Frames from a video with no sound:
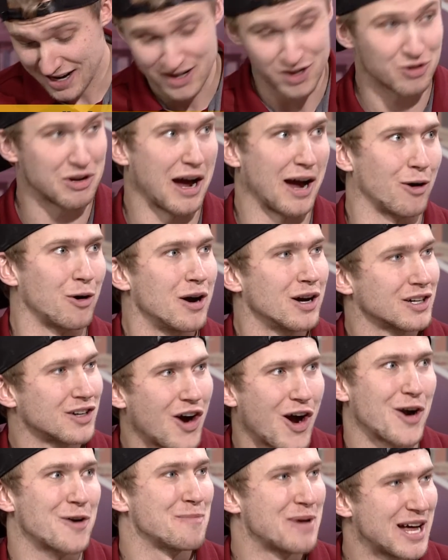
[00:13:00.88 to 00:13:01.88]
and you got
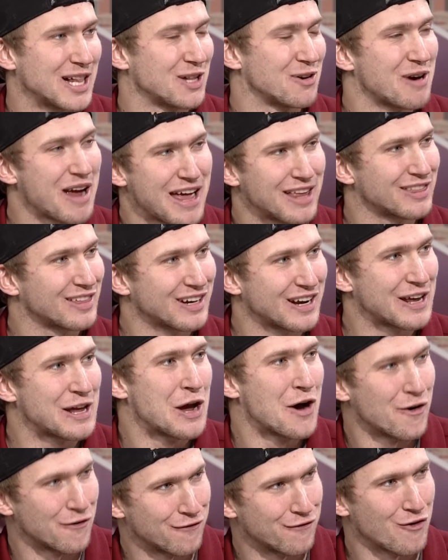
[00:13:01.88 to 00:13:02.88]
Carmelo Anthony,
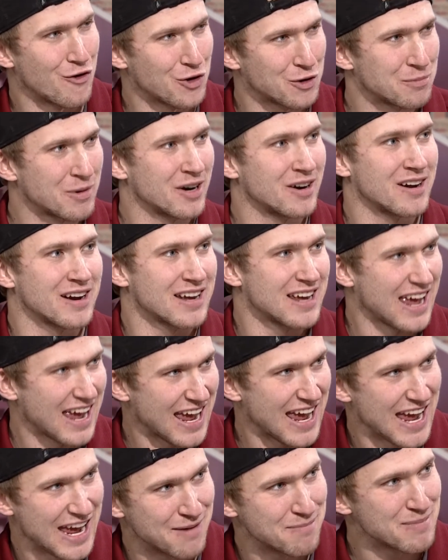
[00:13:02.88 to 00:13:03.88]
former
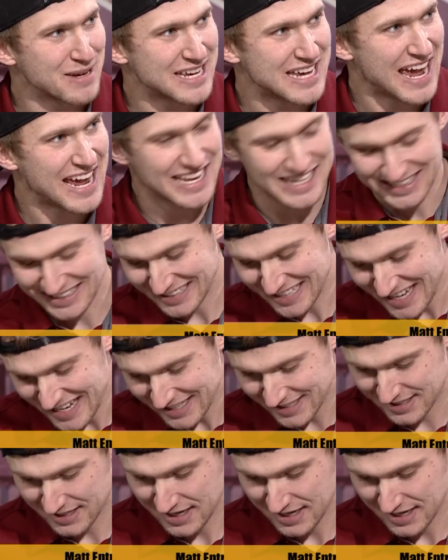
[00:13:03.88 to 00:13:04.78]
NBA elite,